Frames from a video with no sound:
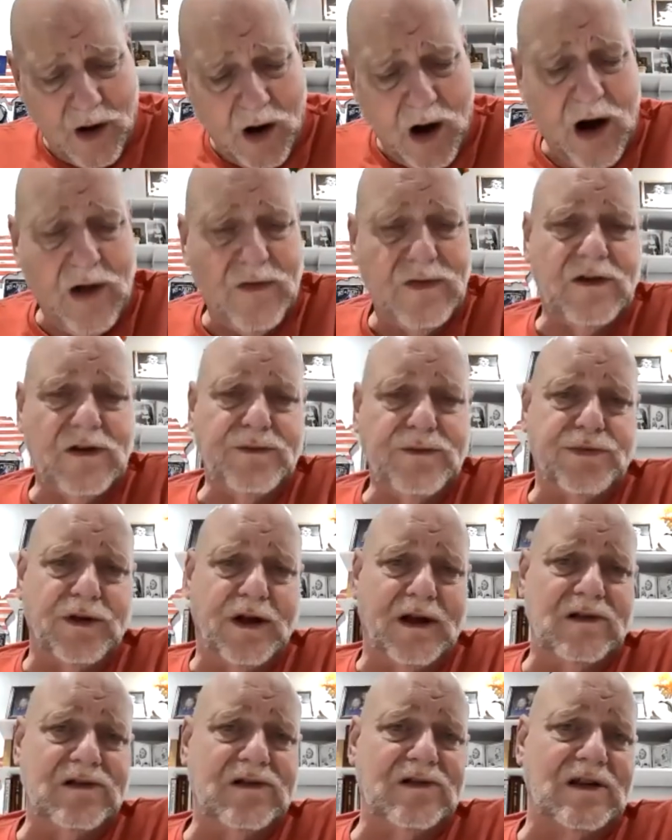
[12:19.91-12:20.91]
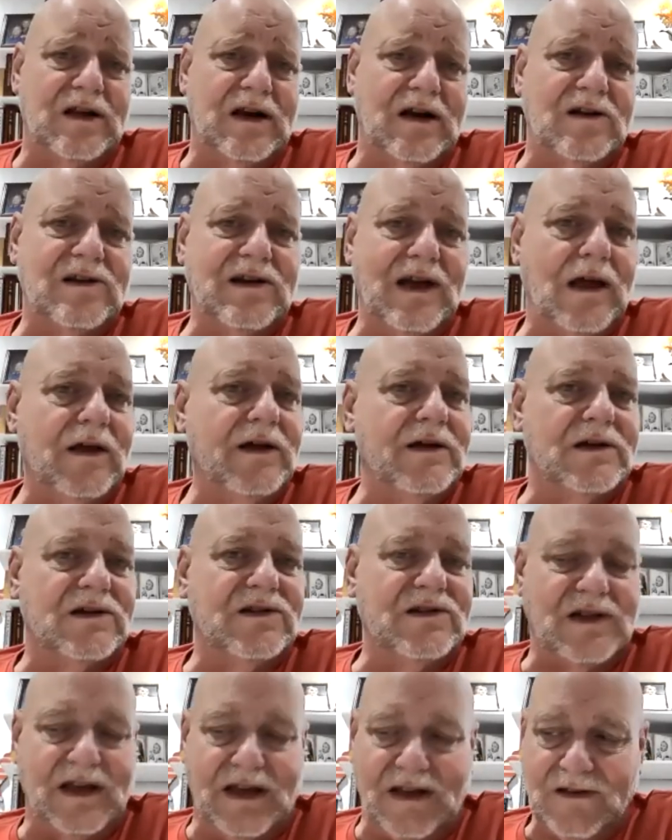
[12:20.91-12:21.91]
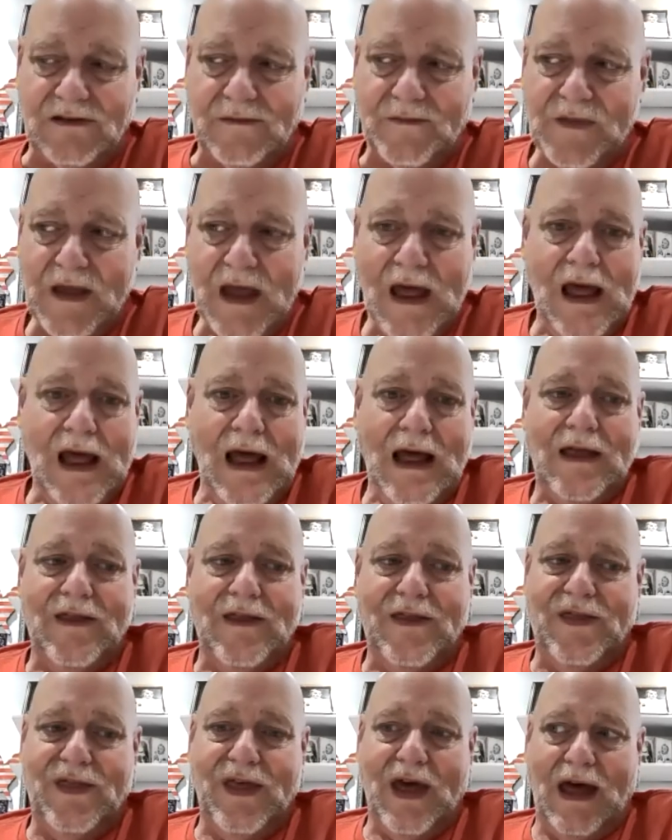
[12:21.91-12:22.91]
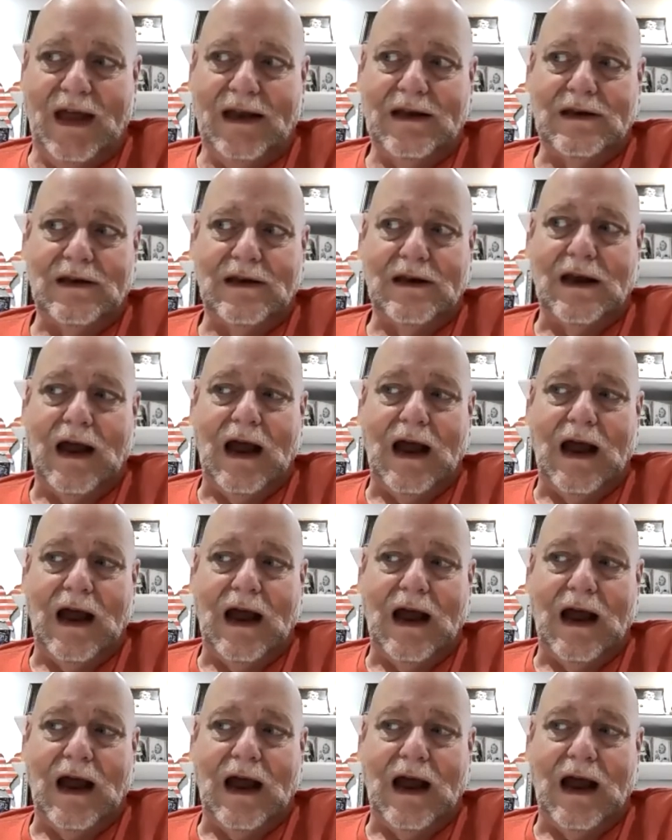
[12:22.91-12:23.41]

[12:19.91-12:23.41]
all these places that are telling us things that